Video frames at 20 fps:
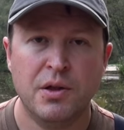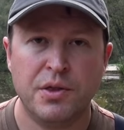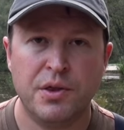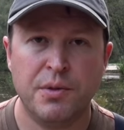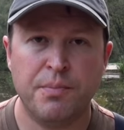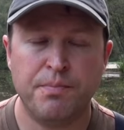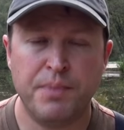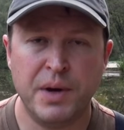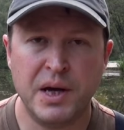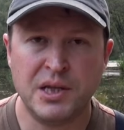
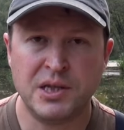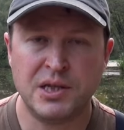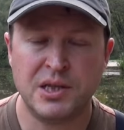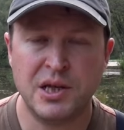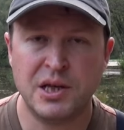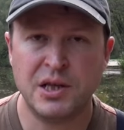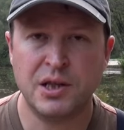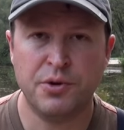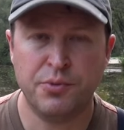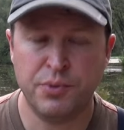the best
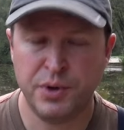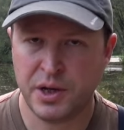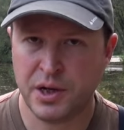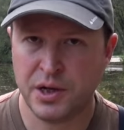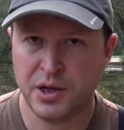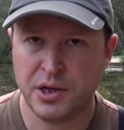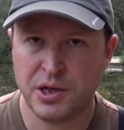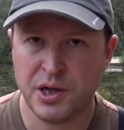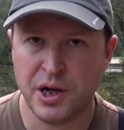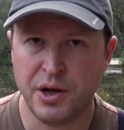thing that we
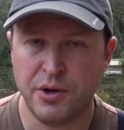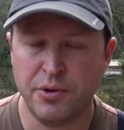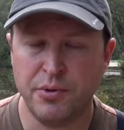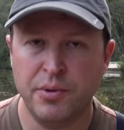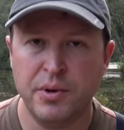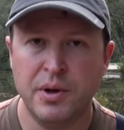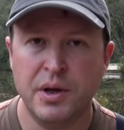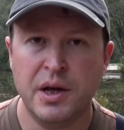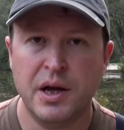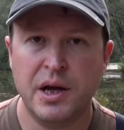can do
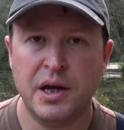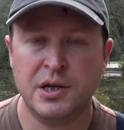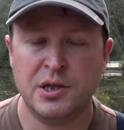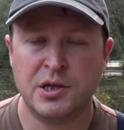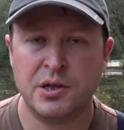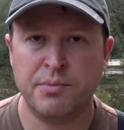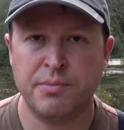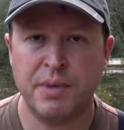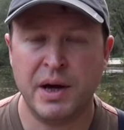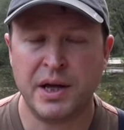is
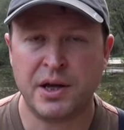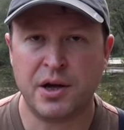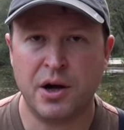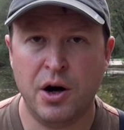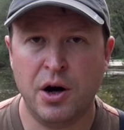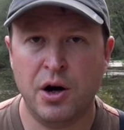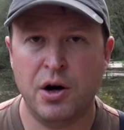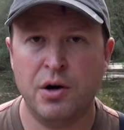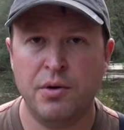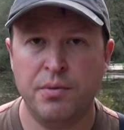to make
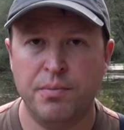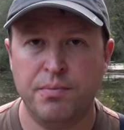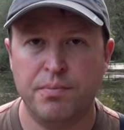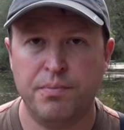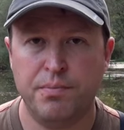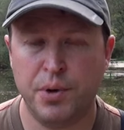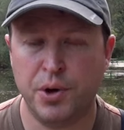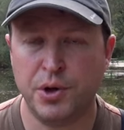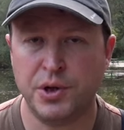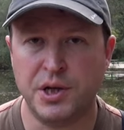our
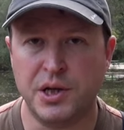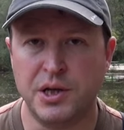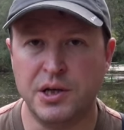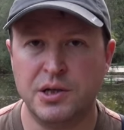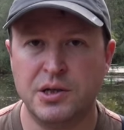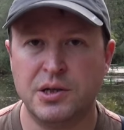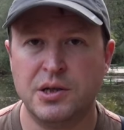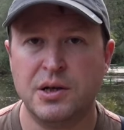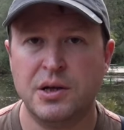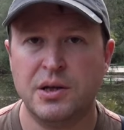
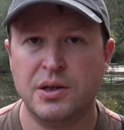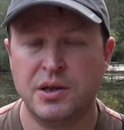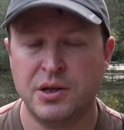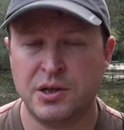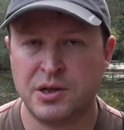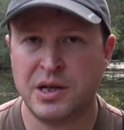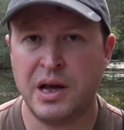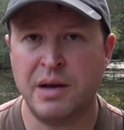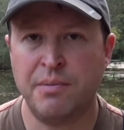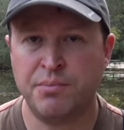bodies the
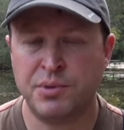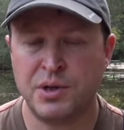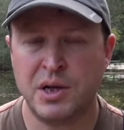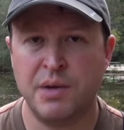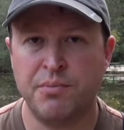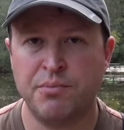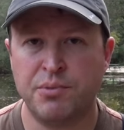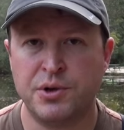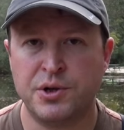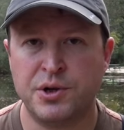same
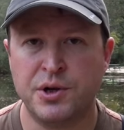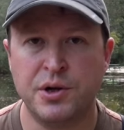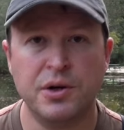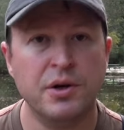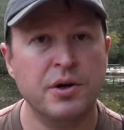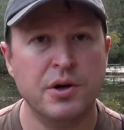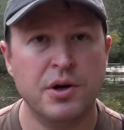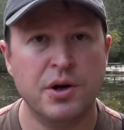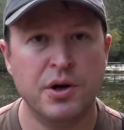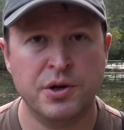temperature
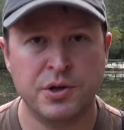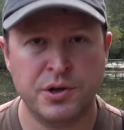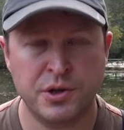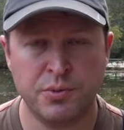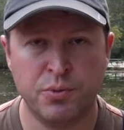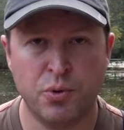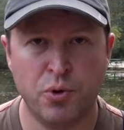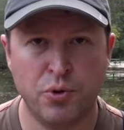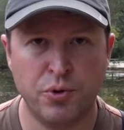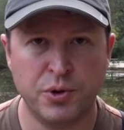as
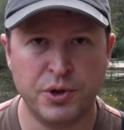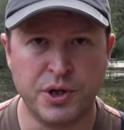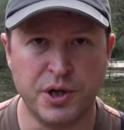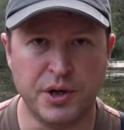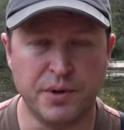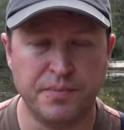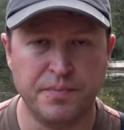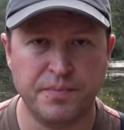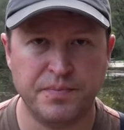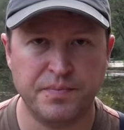the water.